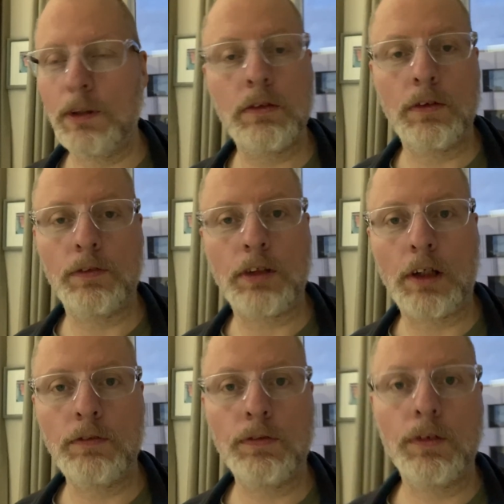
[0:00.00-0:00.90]
To the
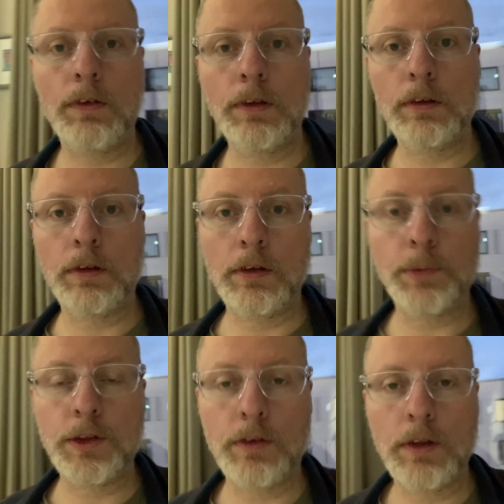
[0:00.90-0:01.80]
second floor in
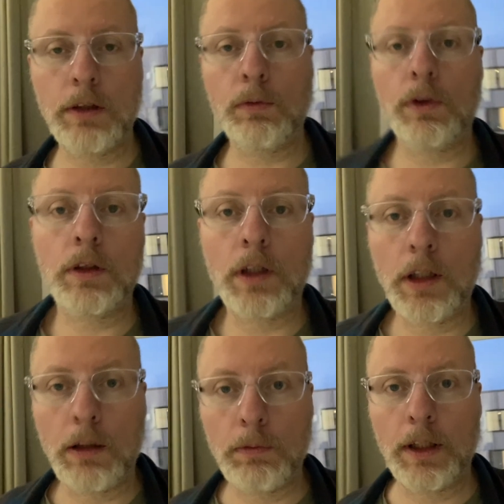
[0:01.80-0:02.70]
the maternity ward,
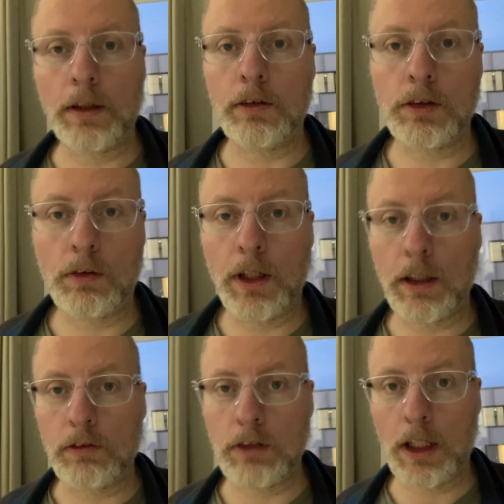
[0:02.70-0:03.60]
and there Sonia
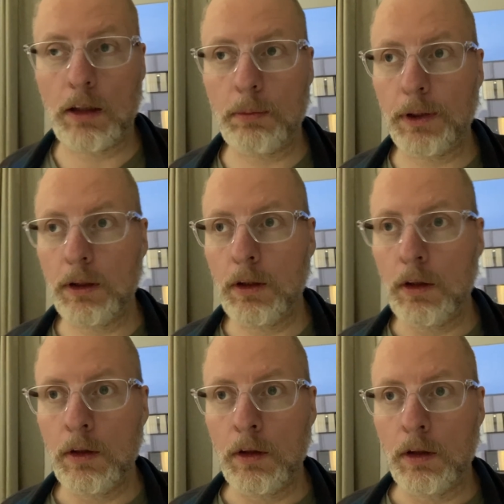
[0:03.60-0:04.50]
had a checkup,
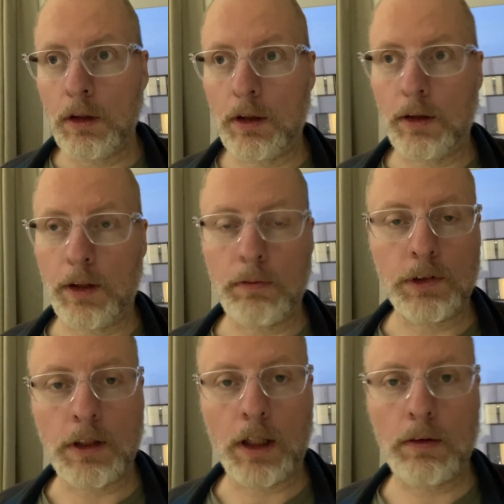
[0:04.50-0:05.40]
and they
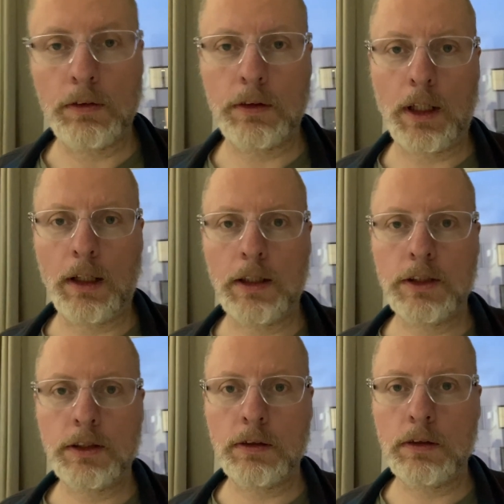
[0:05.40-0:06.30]
were checking her
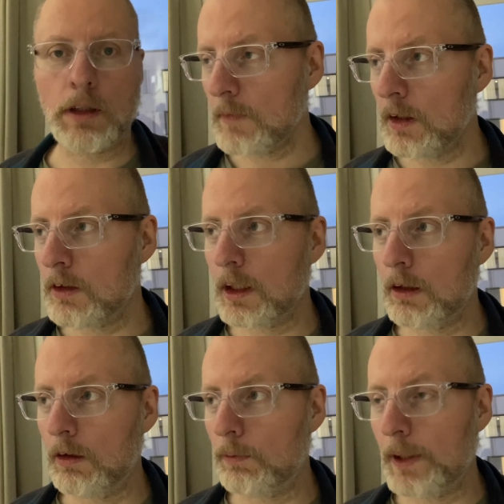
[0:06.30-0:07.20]
dilation,
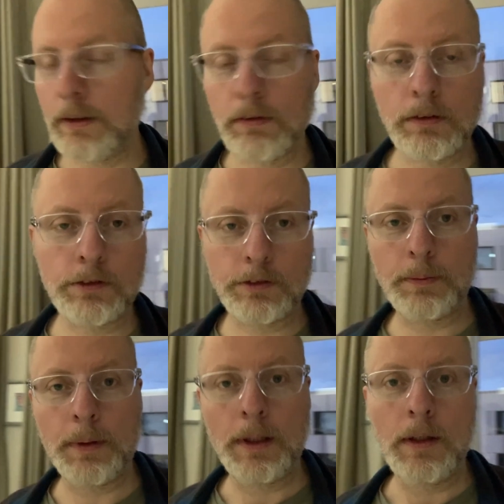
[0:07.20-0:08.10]
taking her vitals,
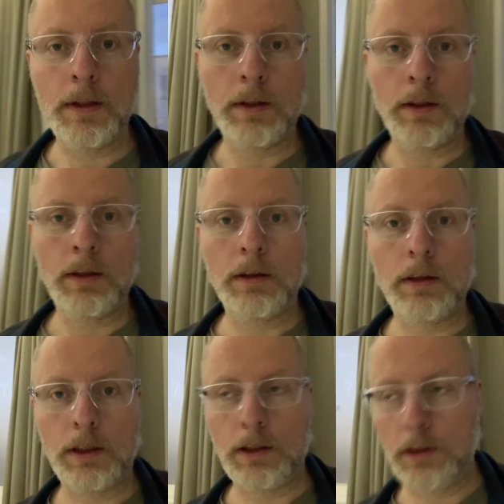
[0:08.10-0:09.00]

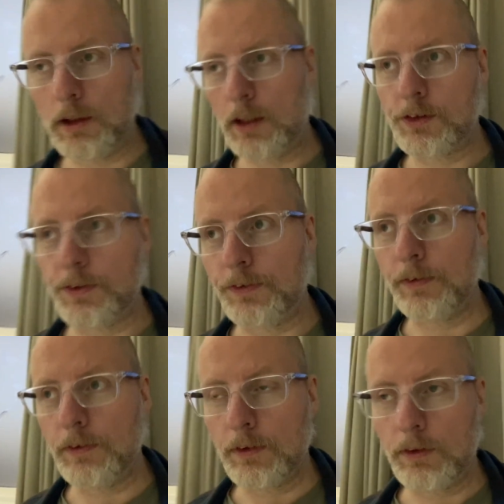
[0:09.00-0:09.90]
and as
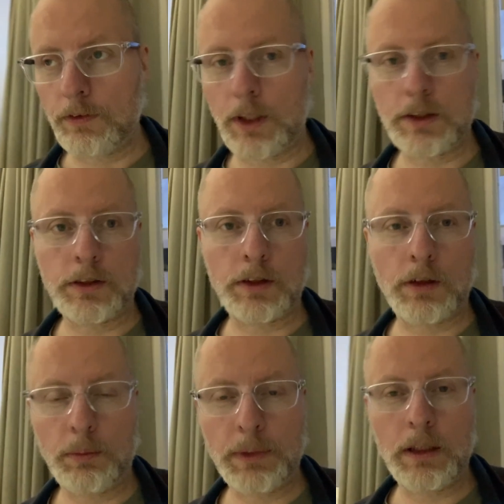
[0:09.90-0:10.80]
her contractions
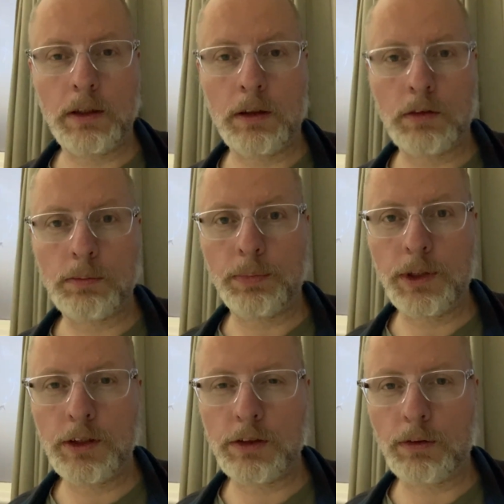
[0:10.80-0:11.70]
are coming in
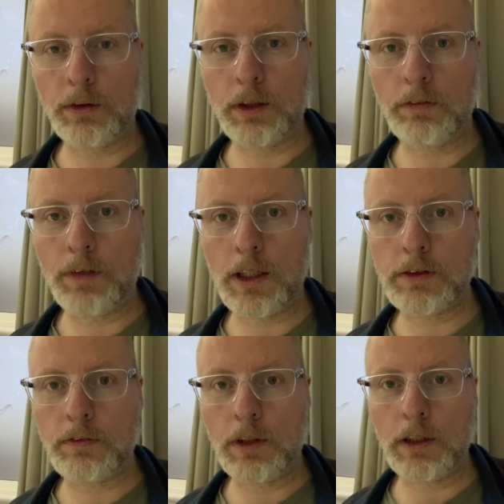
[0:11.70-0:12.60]
pretty strong and
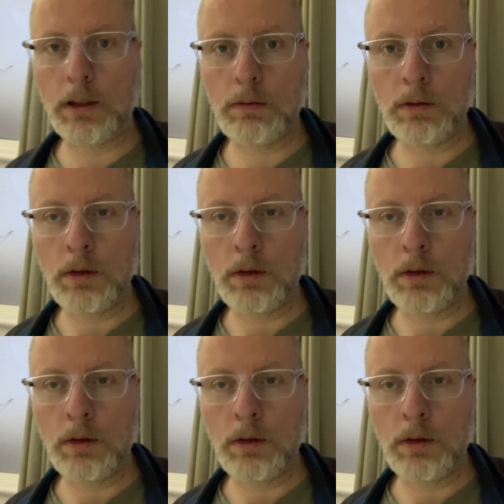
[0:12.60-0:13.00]
fast right now,